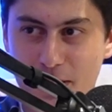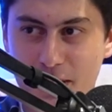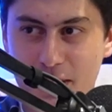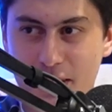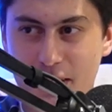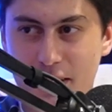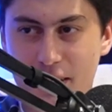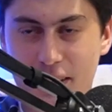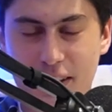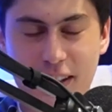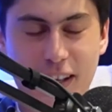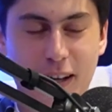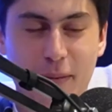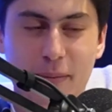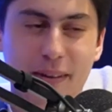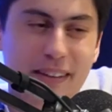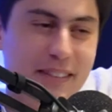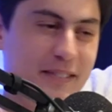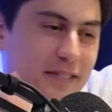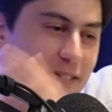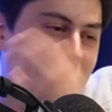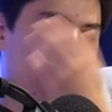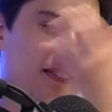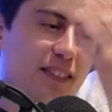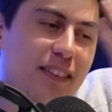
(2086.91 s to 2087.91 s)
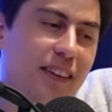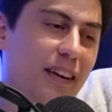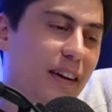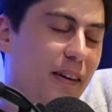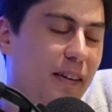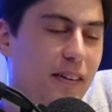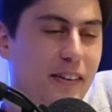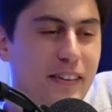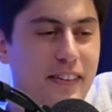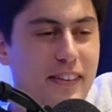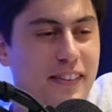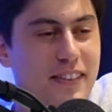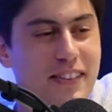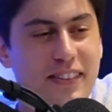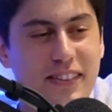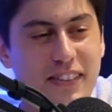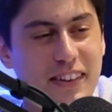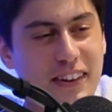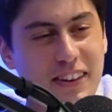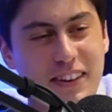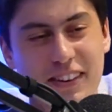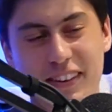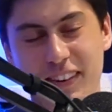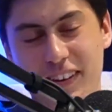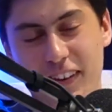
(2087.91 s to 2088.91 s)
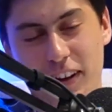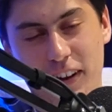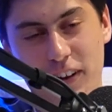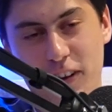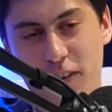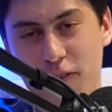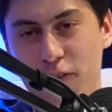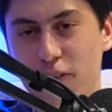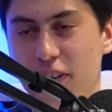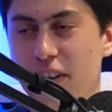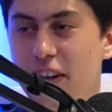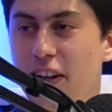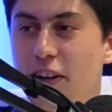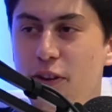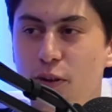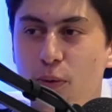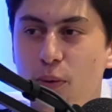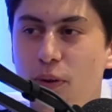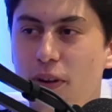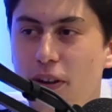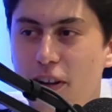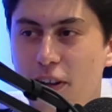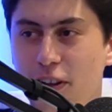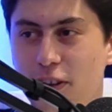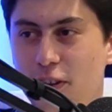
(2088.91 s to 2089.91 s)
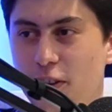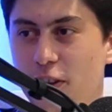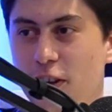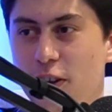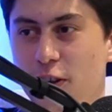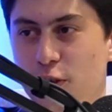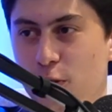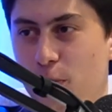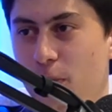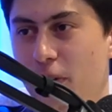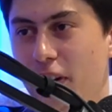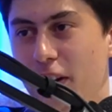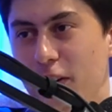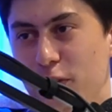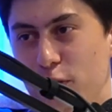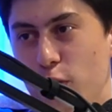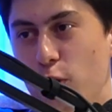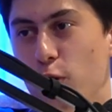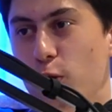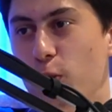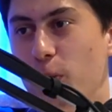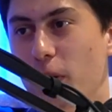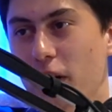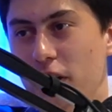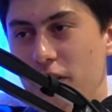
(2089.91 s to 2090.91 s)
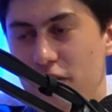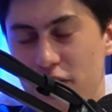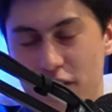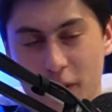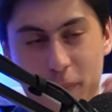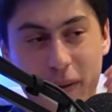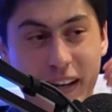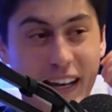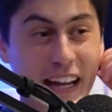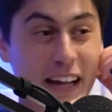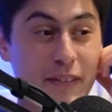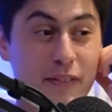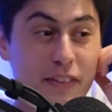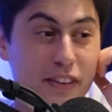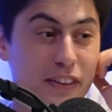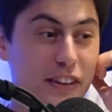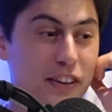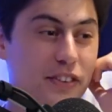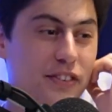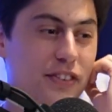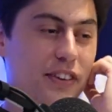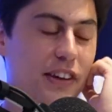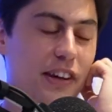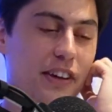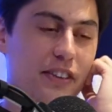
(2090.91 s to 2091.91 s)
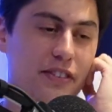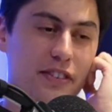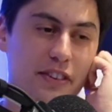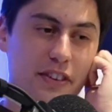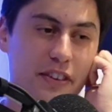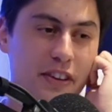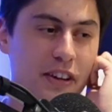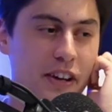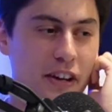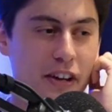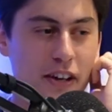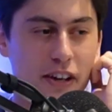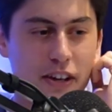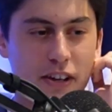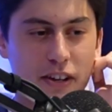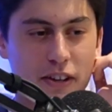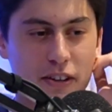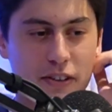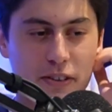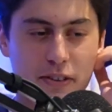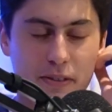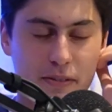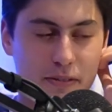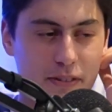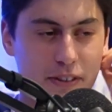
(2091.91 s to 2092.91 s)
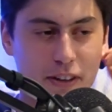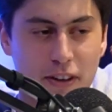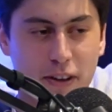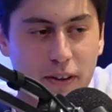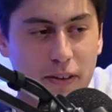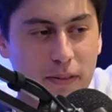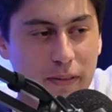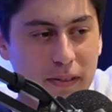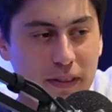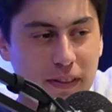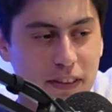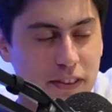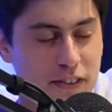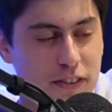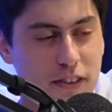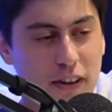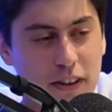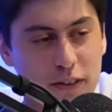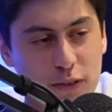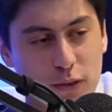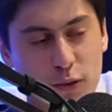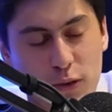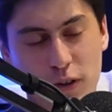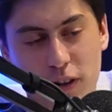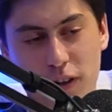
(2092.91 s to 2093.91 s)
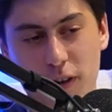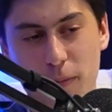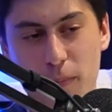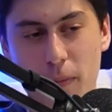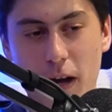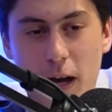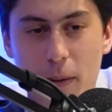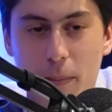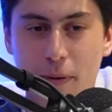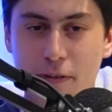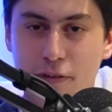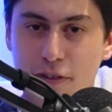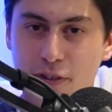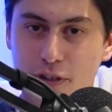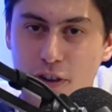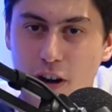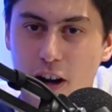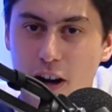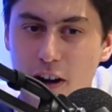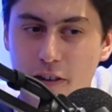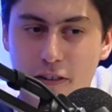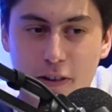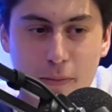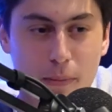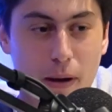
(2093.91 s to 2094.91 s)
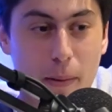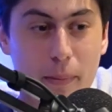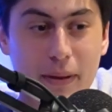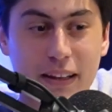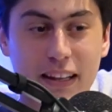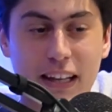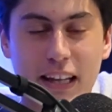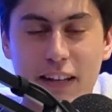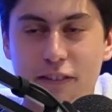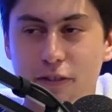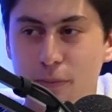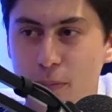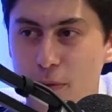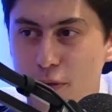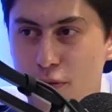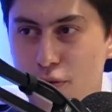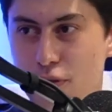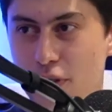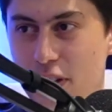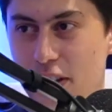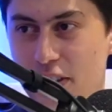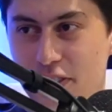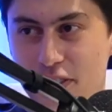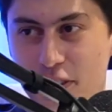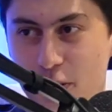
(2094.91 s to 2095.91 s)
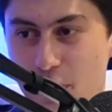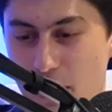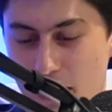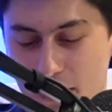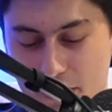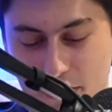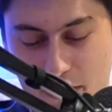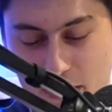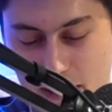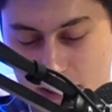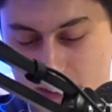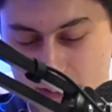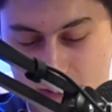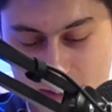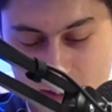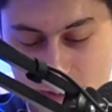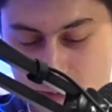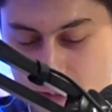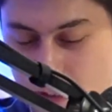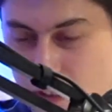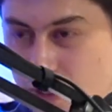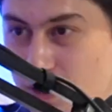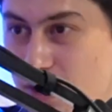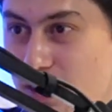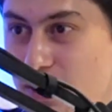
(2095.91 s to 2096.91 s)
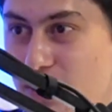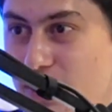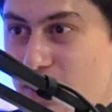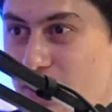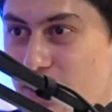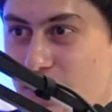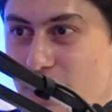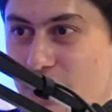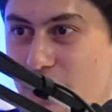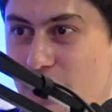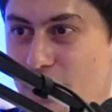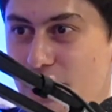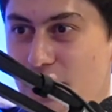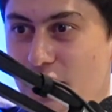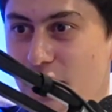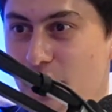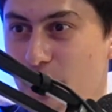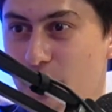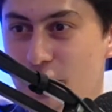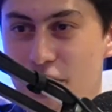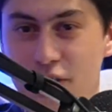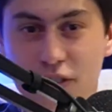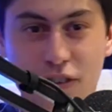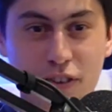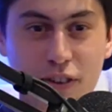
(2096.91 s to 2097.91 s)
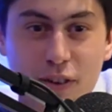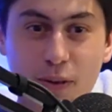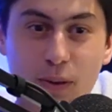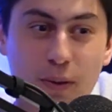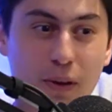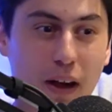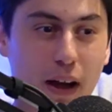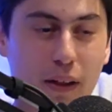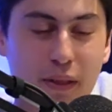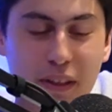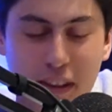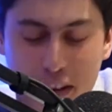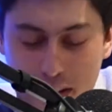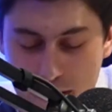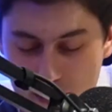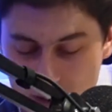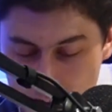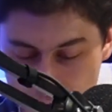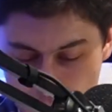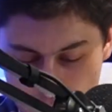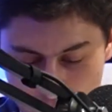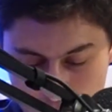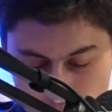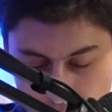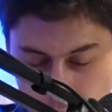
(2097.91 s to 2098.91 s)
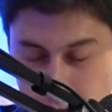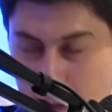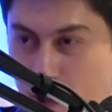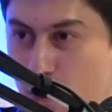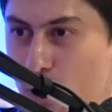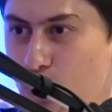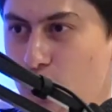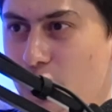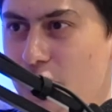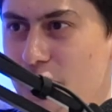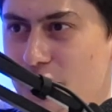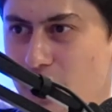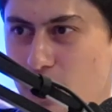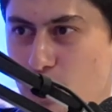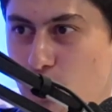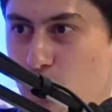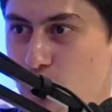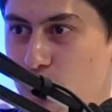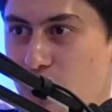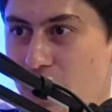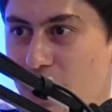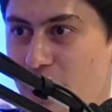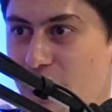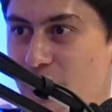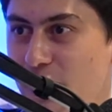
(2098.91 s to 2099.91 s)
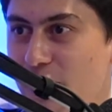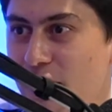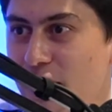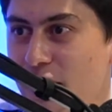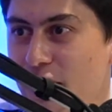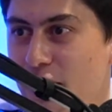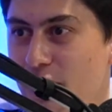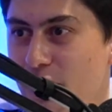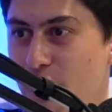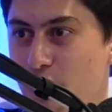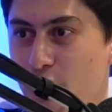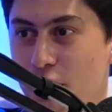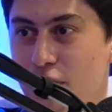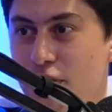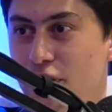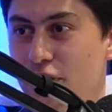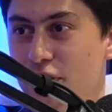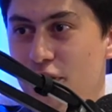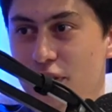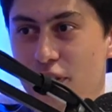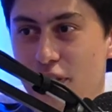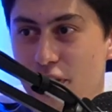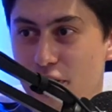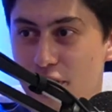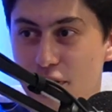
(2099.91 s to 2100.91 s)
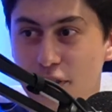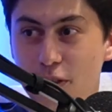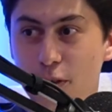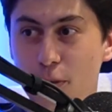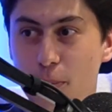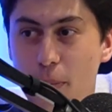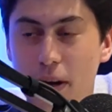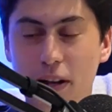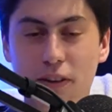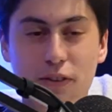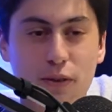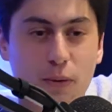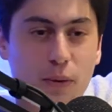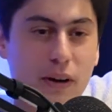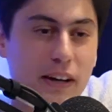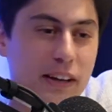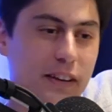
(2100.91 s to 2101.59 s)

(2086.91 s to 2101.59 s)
Yeah. I mean, I don't really need to explain too much. I mean, even this season, you know, this guy's looking at maybe retiring, maybe leaving Madrid. He still has like 7 assists this year, which is still, I think, equal second, which is still mental.